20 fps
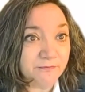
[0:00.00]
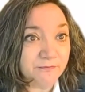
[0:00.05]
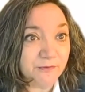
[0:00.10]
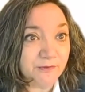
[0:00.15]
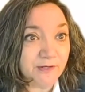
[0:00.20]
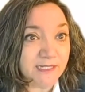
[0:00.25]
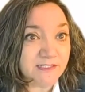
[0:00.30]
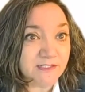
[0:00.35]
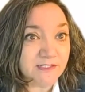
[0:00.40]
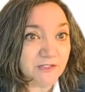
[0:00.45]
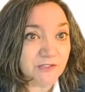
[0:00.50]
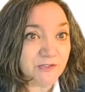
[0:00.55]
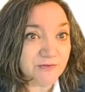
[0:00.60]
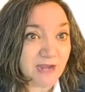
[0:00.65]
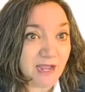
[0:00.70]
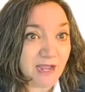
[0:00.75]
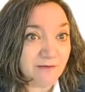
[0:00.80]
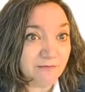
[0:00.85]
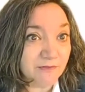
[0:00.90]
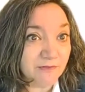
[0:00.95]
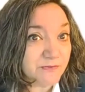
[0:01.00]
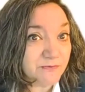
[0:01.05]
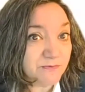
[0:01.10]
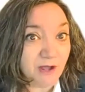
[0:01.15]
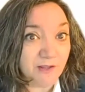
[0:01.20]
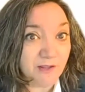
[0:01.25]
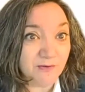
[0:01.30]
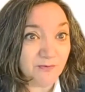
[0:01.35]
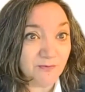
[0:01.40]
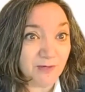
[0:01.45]
for us to travel to
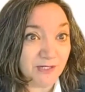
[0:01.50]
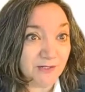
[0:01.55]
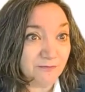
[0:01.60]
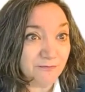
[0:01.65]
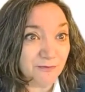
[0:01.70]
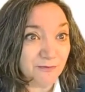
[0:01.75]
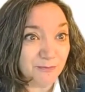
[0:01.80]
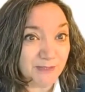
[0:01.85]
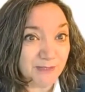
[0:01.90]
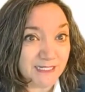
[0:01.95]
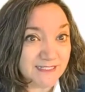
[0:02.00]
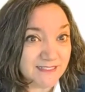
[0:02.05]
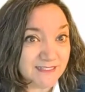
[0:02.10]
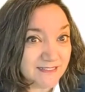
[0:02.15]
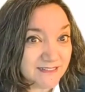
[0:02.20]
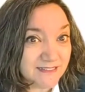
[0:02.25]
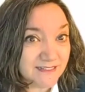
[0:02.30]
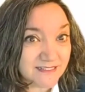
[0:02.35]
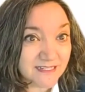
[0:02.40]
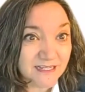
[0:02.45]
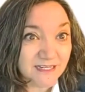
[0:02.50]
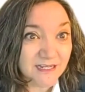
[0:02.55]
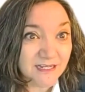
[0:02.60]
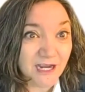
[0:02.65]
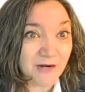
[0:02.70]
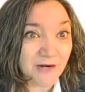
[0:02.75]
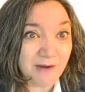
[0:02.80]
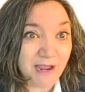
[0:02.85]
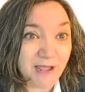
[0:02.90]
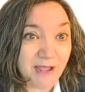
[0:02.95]
all the wonderful places
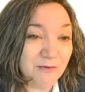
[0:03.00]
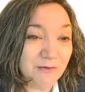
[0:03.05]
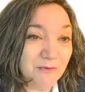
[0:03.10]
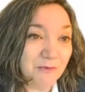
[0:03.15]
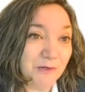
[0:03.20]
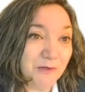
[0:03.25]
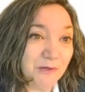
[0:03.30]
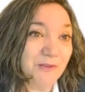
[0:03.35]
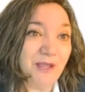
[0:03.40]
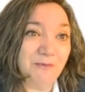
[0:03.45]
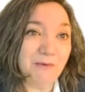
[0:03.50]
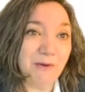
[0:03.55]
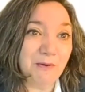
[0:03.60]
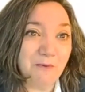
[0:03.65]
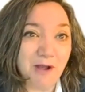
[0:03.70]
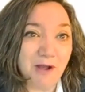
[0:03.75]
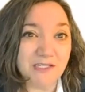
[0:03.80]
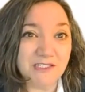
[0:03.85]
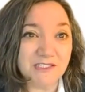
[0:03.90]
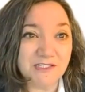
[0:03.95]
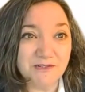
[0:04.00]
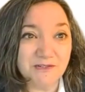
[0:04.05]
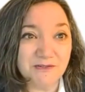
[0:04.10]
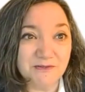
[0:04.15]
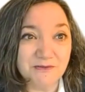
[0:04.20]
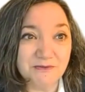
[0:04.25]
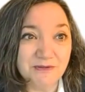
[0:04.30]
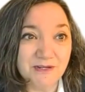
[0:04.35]
around the world that we want to